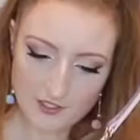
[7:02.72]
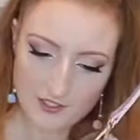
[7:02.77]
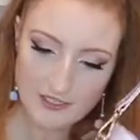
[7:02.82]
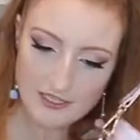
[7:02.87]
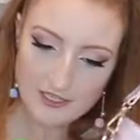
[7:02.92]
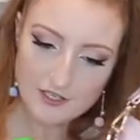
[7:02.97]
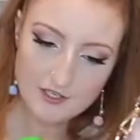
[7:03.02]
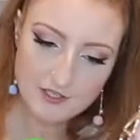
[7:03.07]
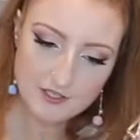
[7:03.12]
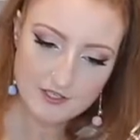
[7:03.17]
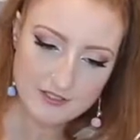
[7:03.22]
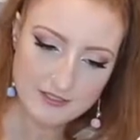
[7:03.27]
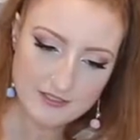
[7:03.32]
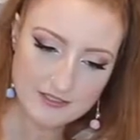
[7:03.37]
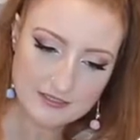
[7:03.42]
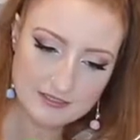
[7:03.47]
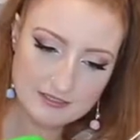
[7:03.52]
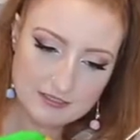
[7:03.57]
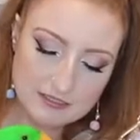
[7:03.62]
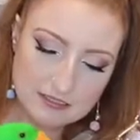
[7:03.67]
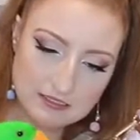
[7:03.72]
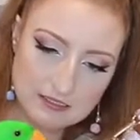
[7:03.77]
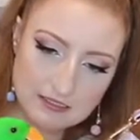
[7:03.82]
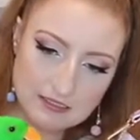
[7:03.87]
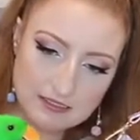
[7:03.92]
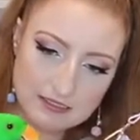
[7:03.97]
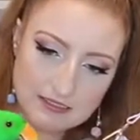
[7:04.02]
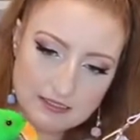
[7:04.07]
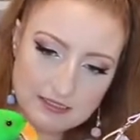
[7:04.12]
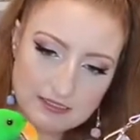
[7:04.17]
Can you let go?
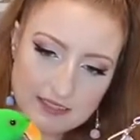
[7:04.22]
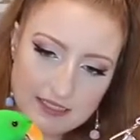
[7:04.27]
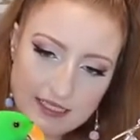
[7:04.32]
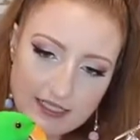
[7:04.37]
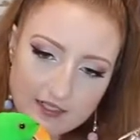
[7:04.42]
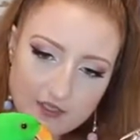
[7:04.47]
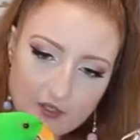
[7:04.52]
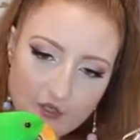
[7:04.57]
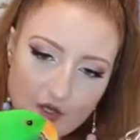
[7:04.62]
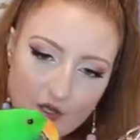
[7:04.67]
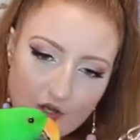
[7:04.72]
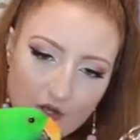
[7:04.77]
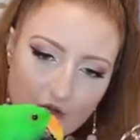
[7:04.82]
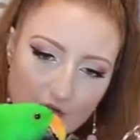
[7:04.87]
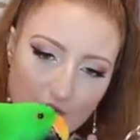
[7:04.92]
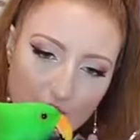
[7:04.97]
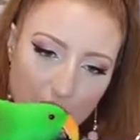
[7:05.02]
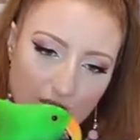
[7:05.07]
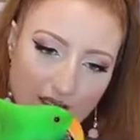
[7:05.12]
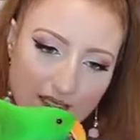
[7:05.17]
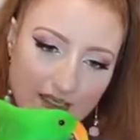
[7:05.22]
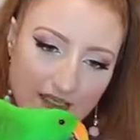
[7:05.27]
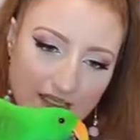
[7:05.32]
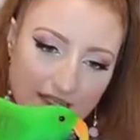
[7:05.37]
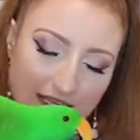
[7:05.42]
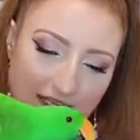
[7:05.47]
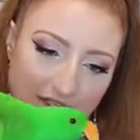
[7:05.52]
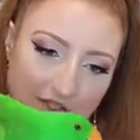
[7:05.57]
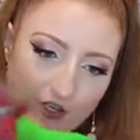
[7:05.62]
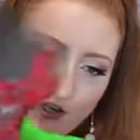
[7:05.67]
Let go!
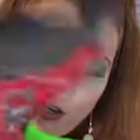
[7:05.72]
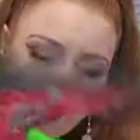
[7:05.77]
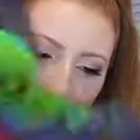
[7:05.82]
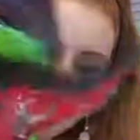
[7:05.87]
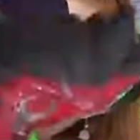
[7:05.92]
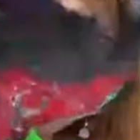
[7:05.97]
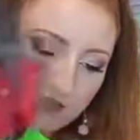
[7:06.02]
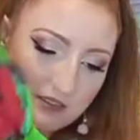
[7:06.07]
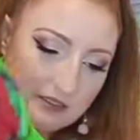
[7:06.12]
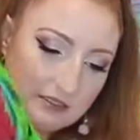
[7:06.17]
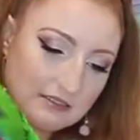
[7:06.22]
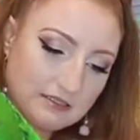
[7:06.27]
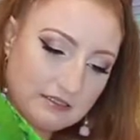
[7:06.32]
Let go!